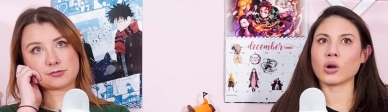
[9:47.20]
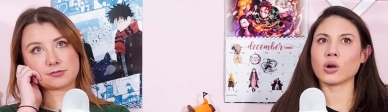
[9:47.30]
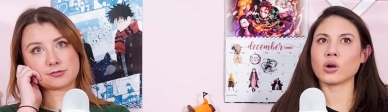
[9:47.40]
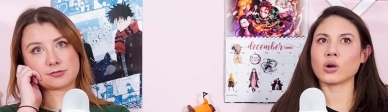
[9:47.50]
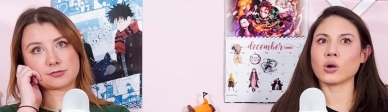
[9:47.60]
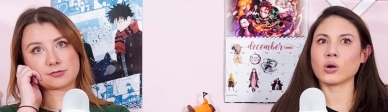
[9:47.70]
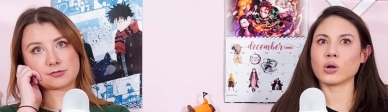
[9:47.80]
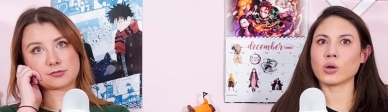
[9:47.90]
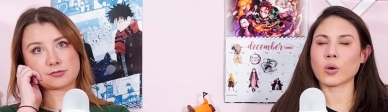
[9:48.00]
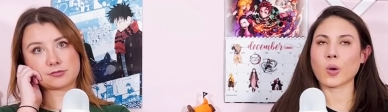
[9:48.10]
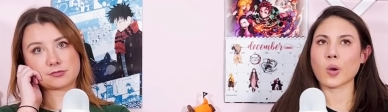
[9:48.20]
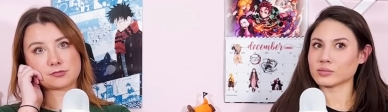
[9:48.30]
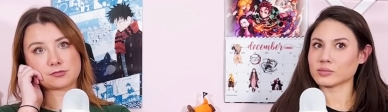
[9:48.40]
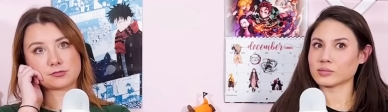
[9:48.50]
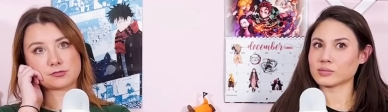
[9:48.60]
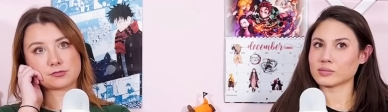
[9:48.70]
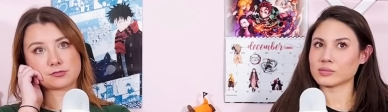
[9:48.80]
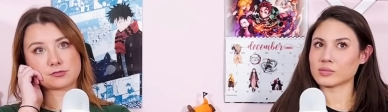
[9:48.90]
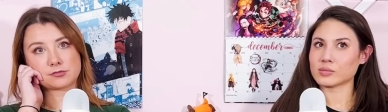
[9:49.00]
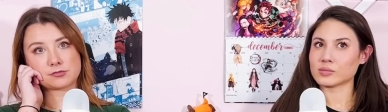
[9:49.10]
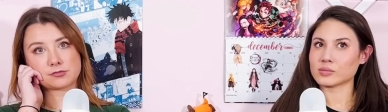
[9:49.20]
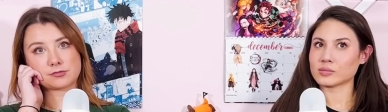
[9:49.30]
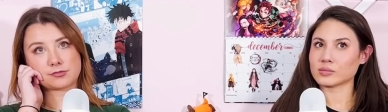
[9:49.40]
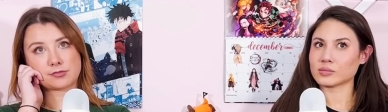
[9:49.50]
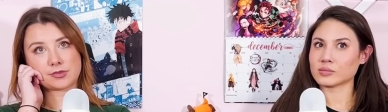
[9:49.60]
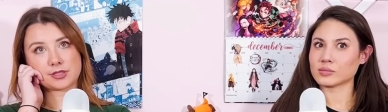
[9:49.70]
[no speech]